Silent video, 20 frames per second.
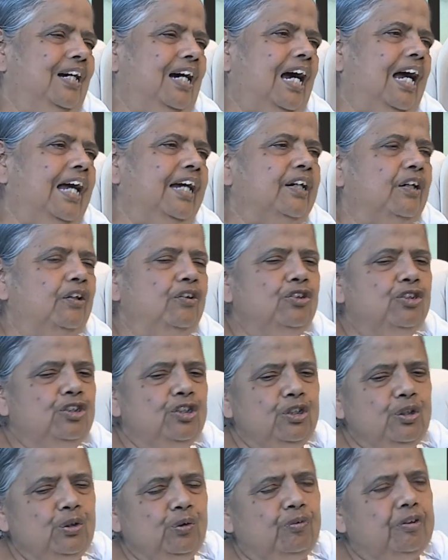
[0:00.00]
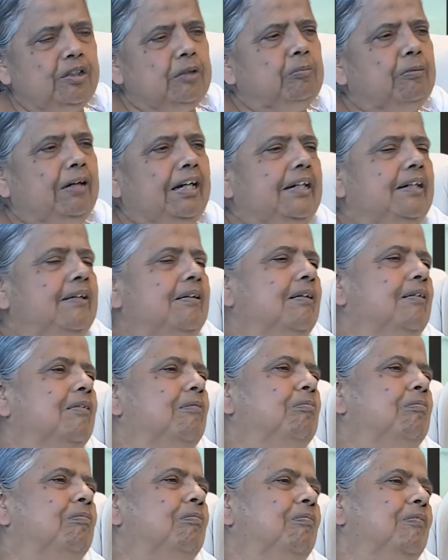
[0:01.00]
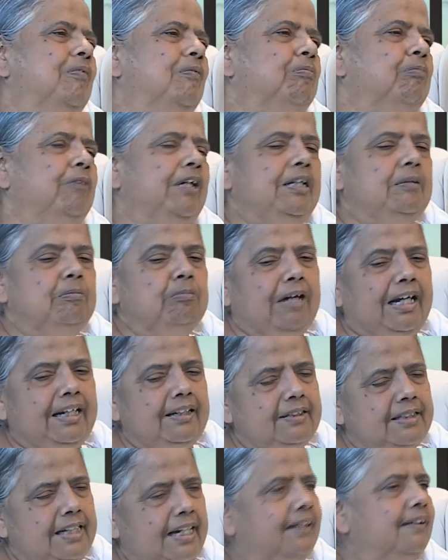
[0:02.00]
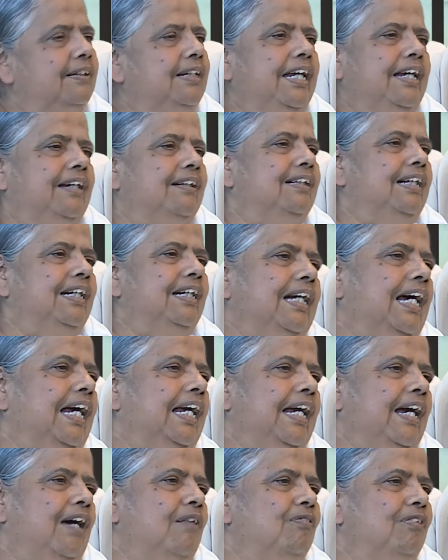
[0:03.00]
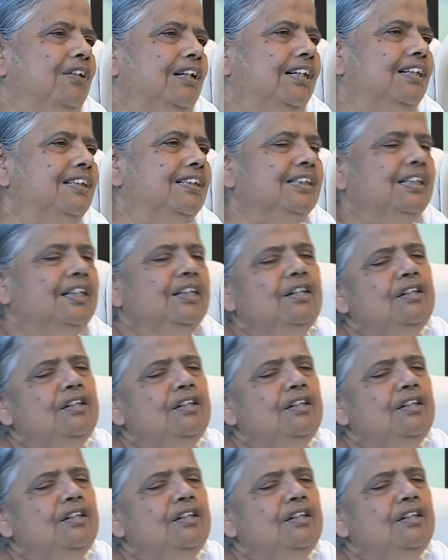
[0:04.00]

I continue with my technique I have learned.